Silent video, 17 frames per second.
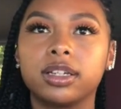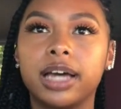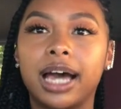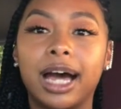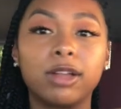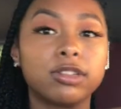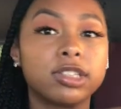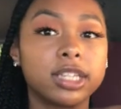
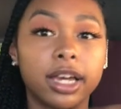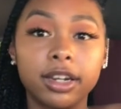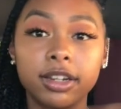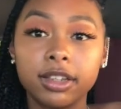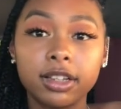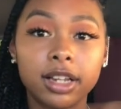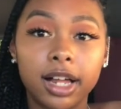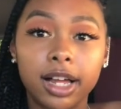outside of
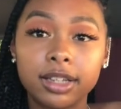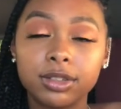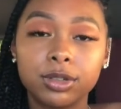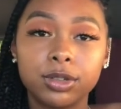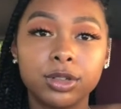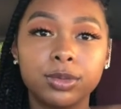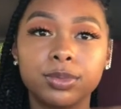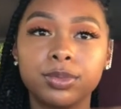the
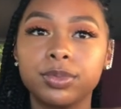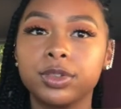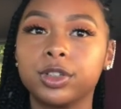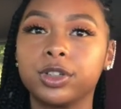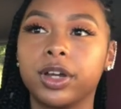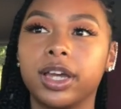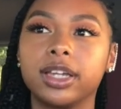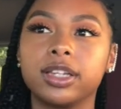classroom,
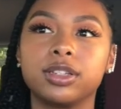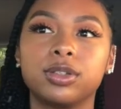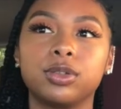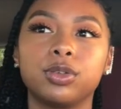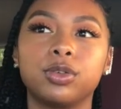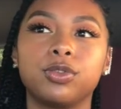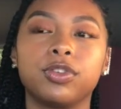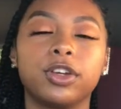trying
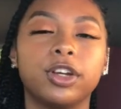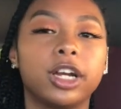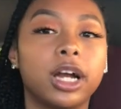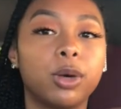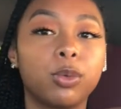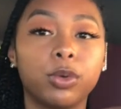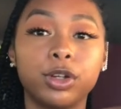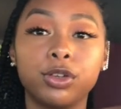to figure
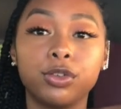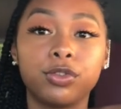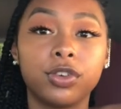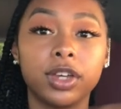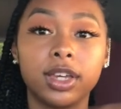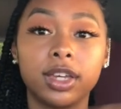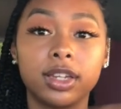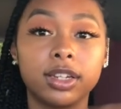out where you
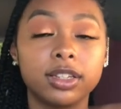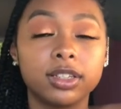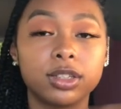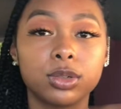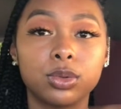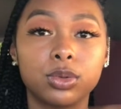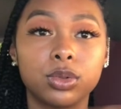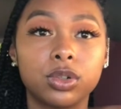fit in
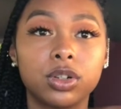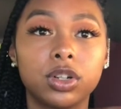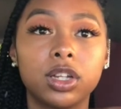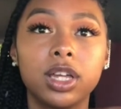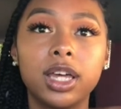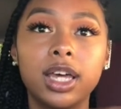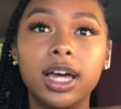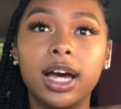school.
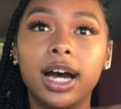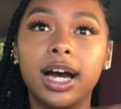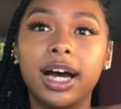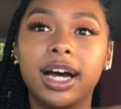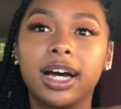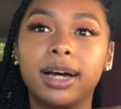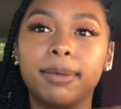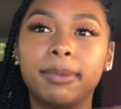
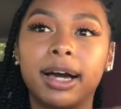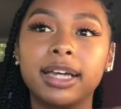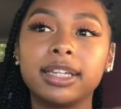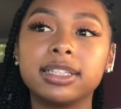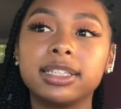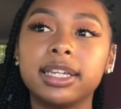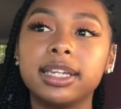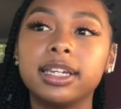I
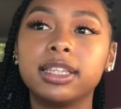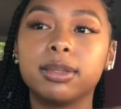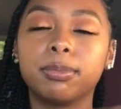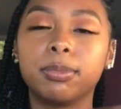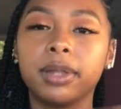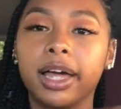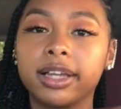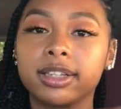stayed in the
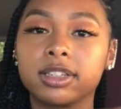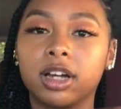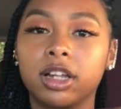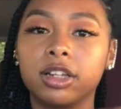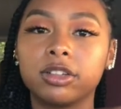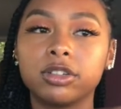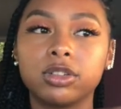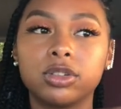Black
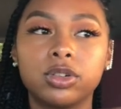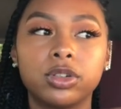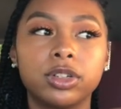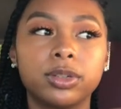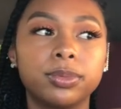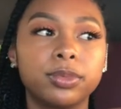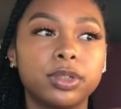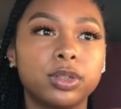Scholars
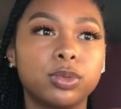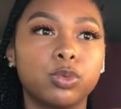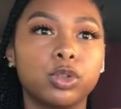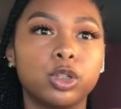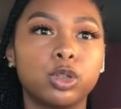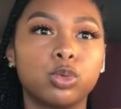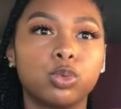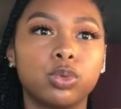dorms,
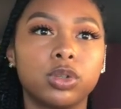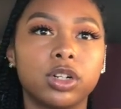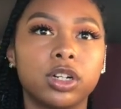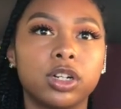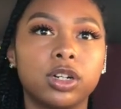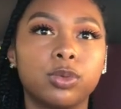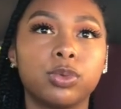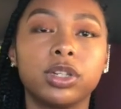which
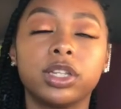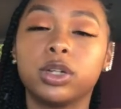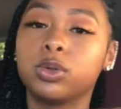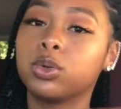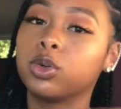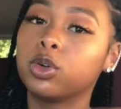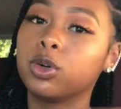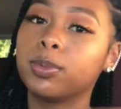were really
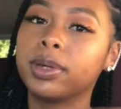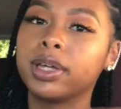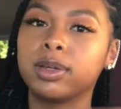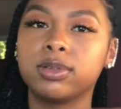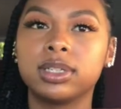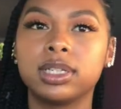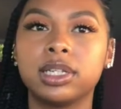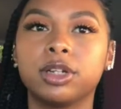cool, but it
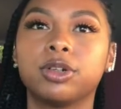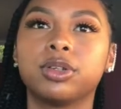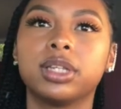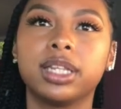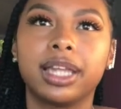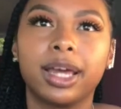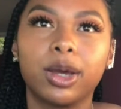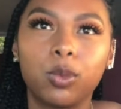was
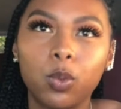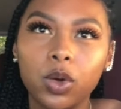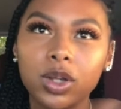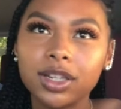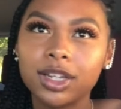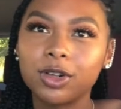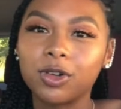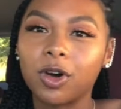literally like
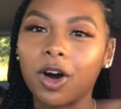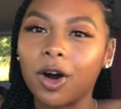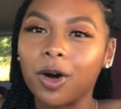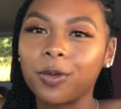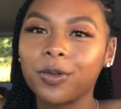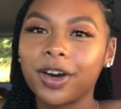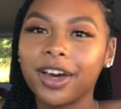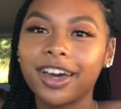one little
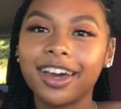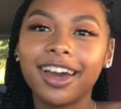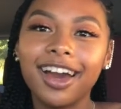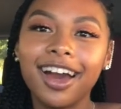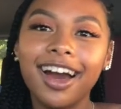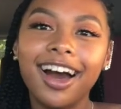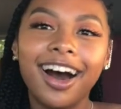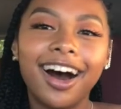hallway.
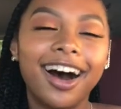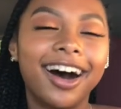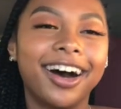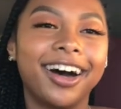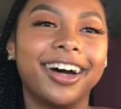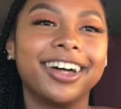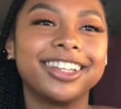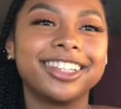
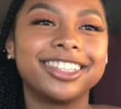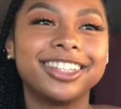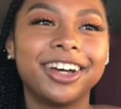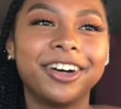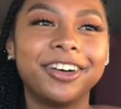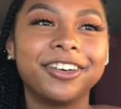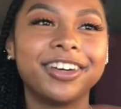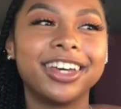
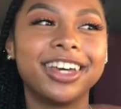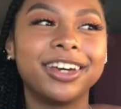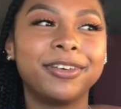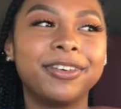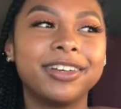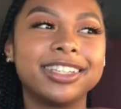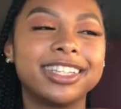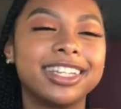So it
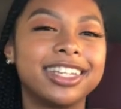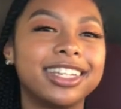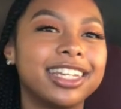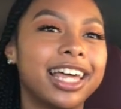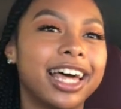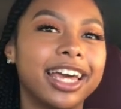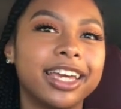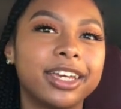wasn't
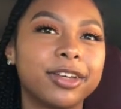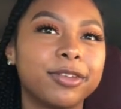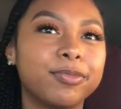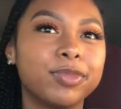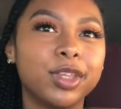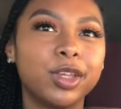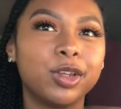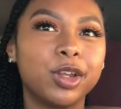like,
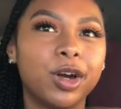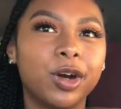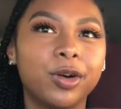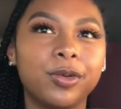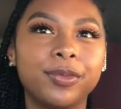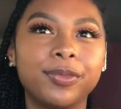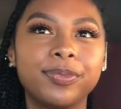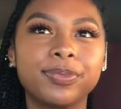you
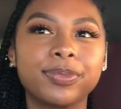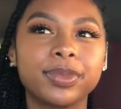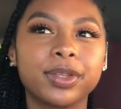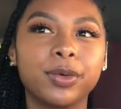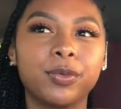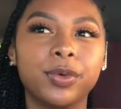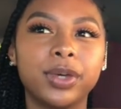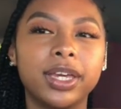know,
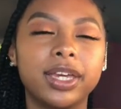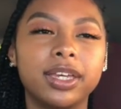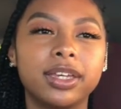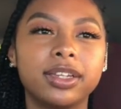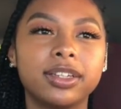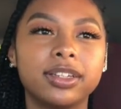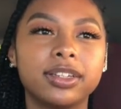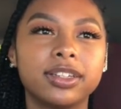we